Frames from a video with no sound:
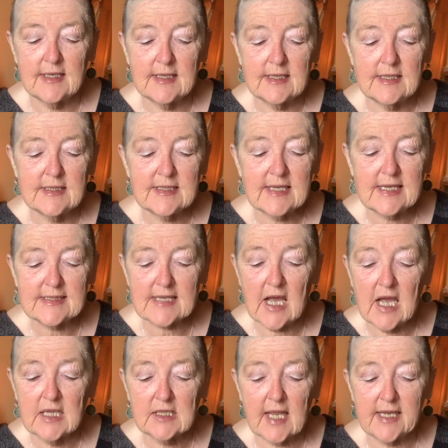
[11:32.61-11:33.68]
indicates a
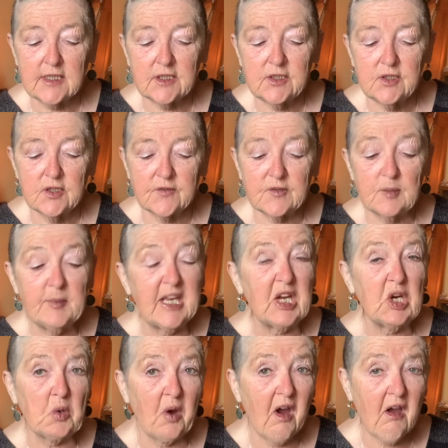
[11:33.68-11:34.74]
high likelihood of committing
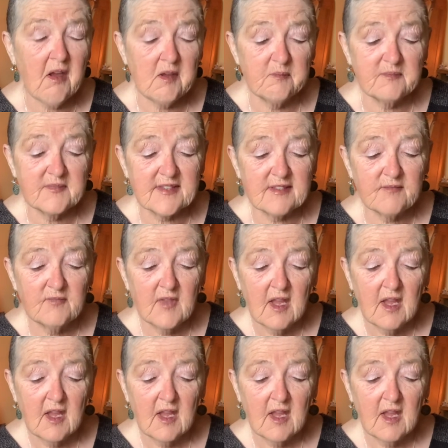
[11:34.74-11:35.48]
crimes